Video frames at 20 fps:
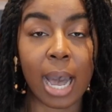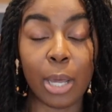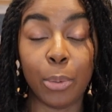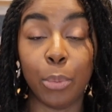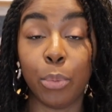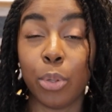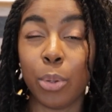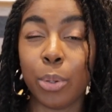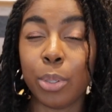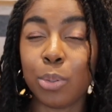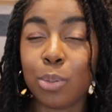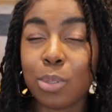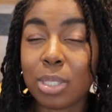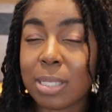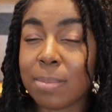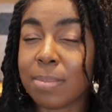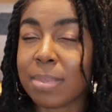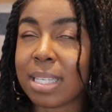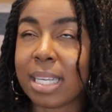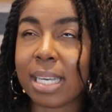And although it all
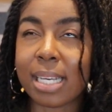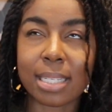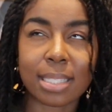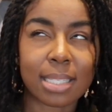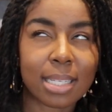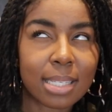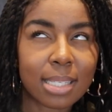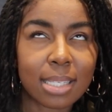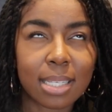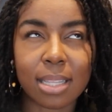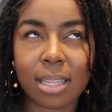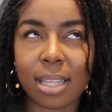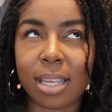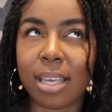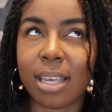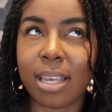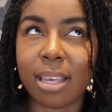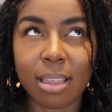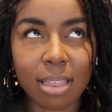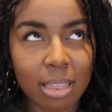seems to exist in the
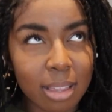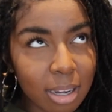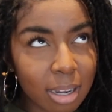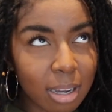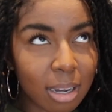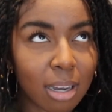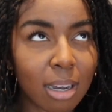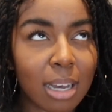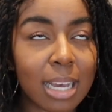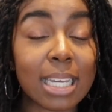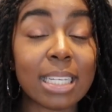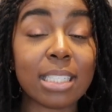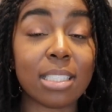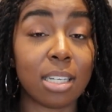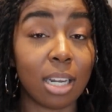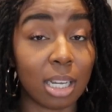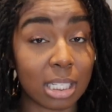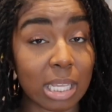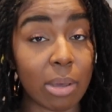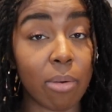ether, it
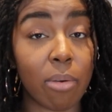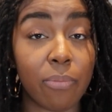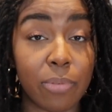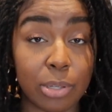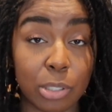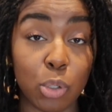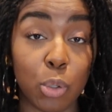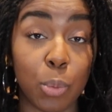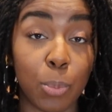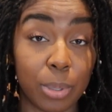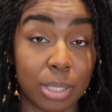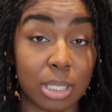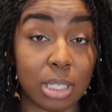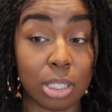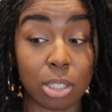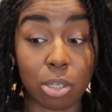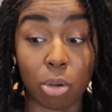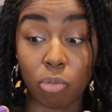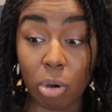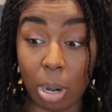does have a physical
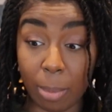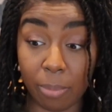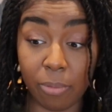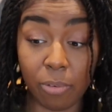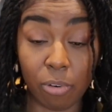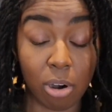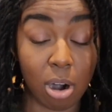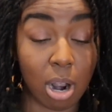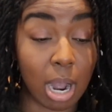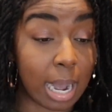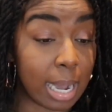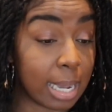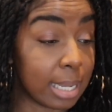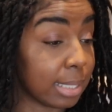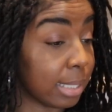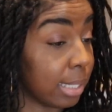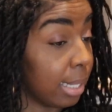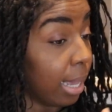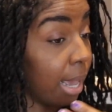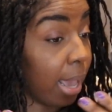presence right before our
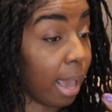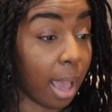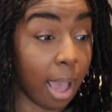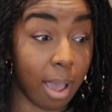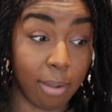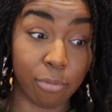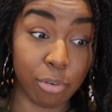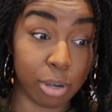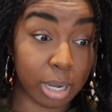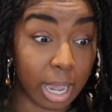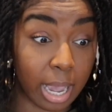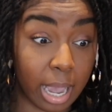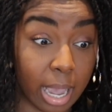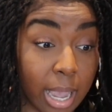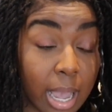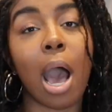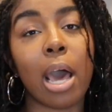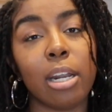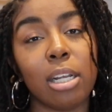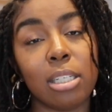eyes every
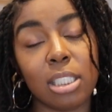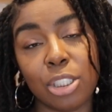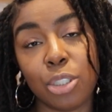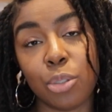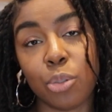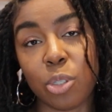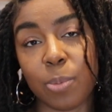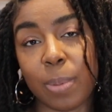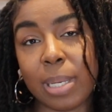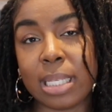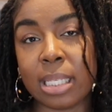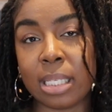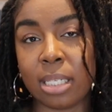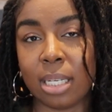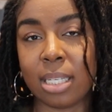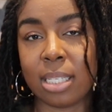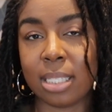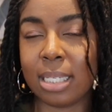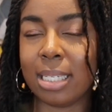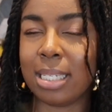day, and our digital space
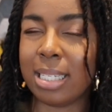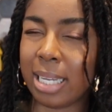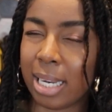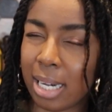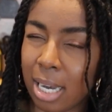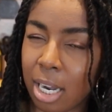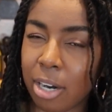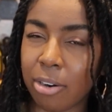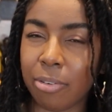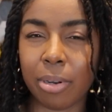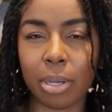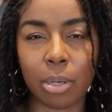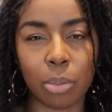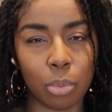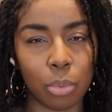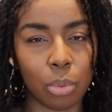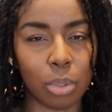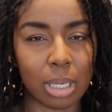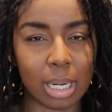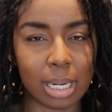does need decluttering and
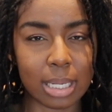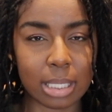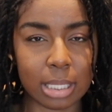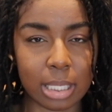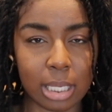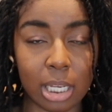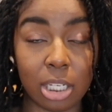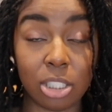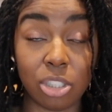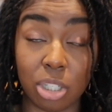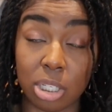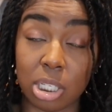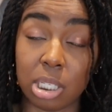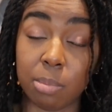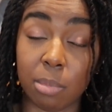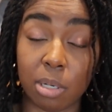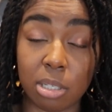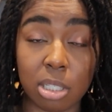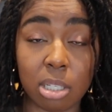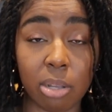organizing just
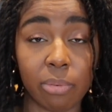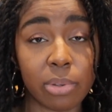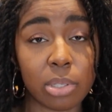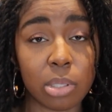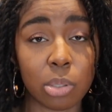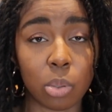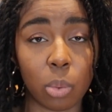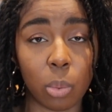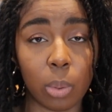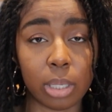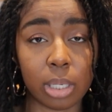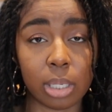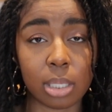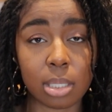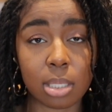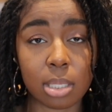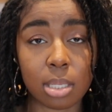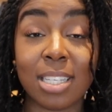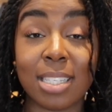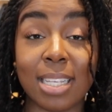as much as our physical one does.